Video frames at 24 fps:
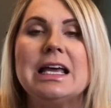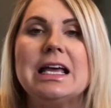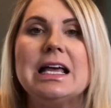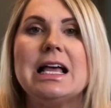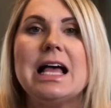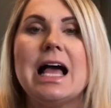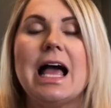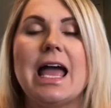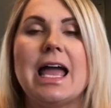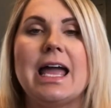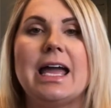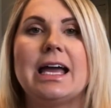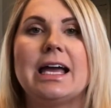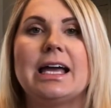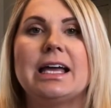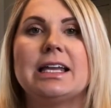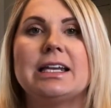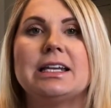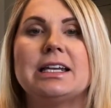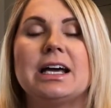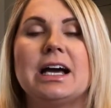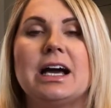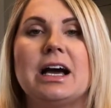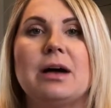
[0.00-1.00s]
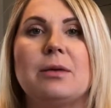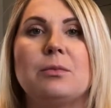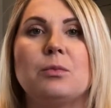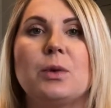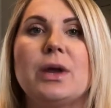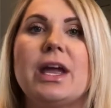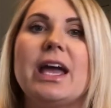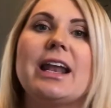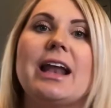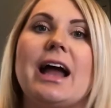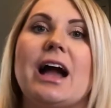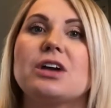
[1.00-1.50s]
And we
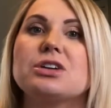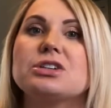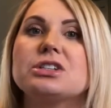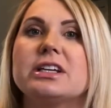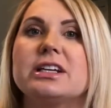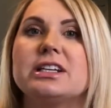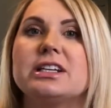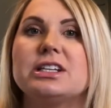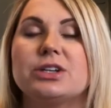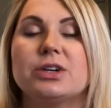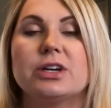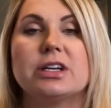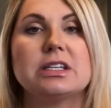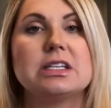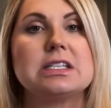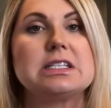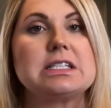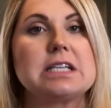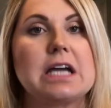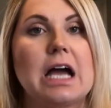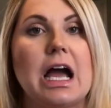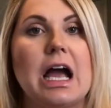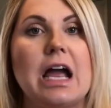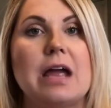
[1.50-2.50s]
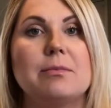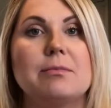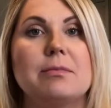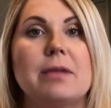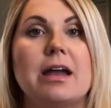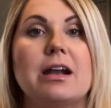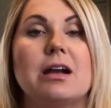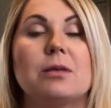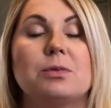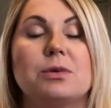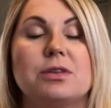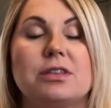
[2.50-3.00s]
had actually, during this time, met
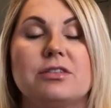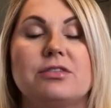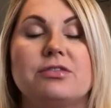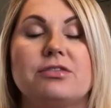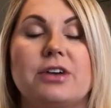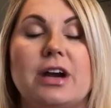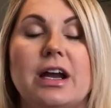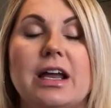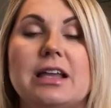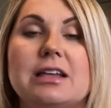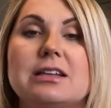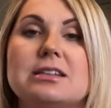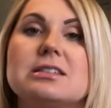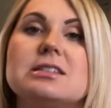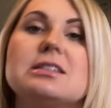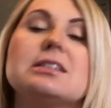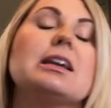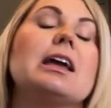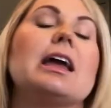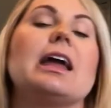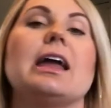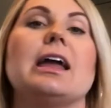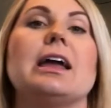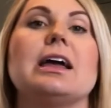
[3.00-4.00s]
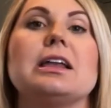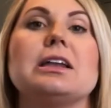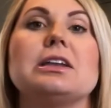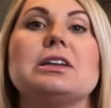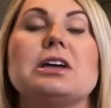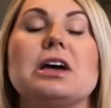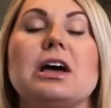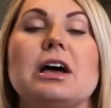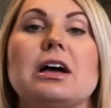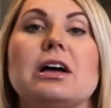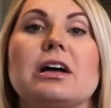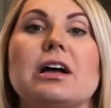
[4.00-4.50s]
up with a friend and
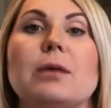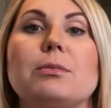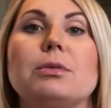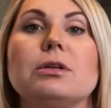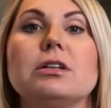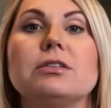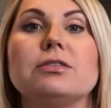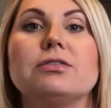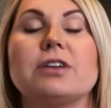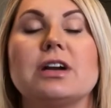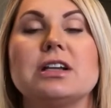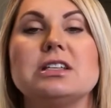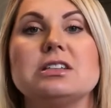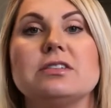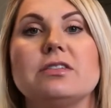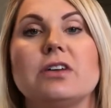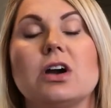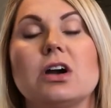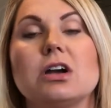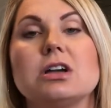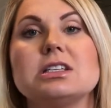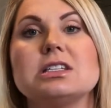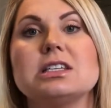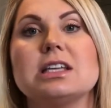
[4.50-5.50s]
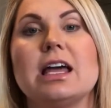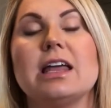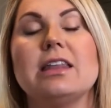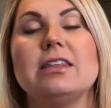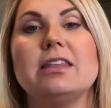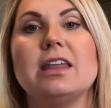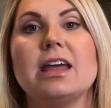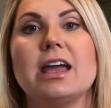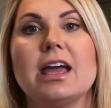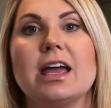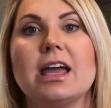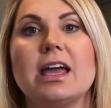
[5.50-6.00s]
a couple of friends of ours, and
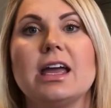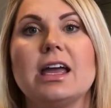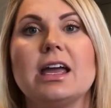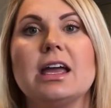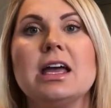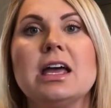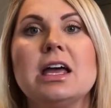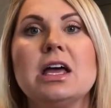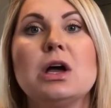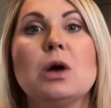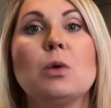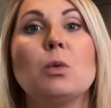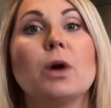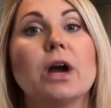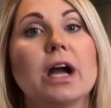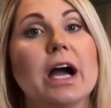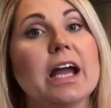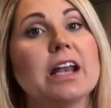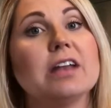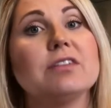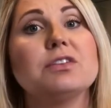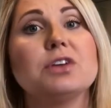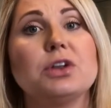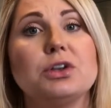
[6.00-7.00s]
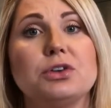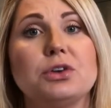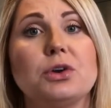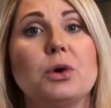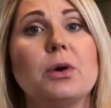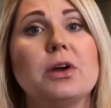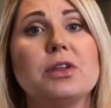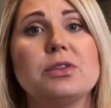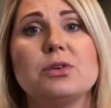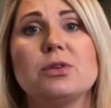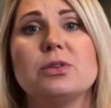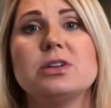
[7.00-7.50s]
they were kind of
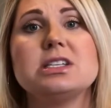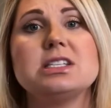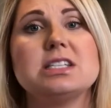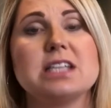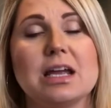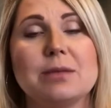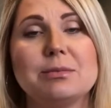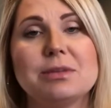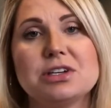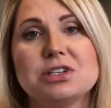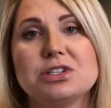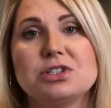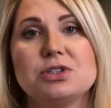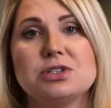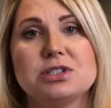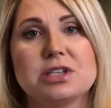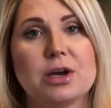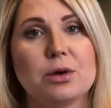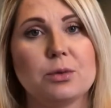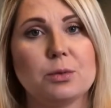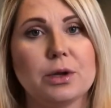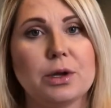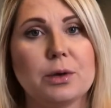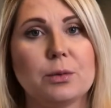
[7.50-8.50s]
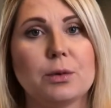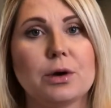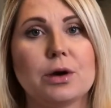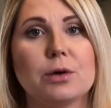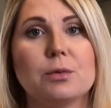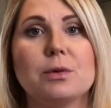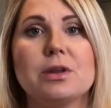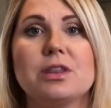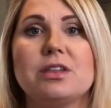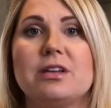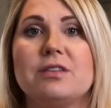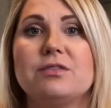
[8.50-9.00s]
going through the same issues that we were
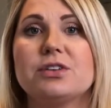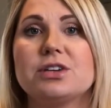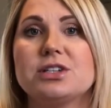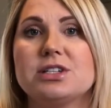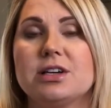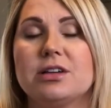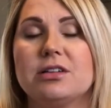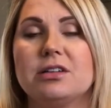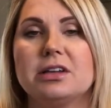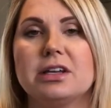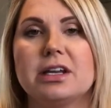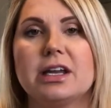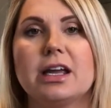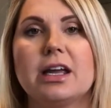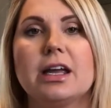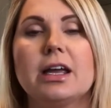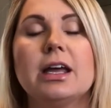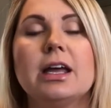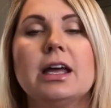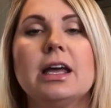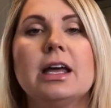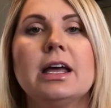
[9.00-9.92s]
with infertility.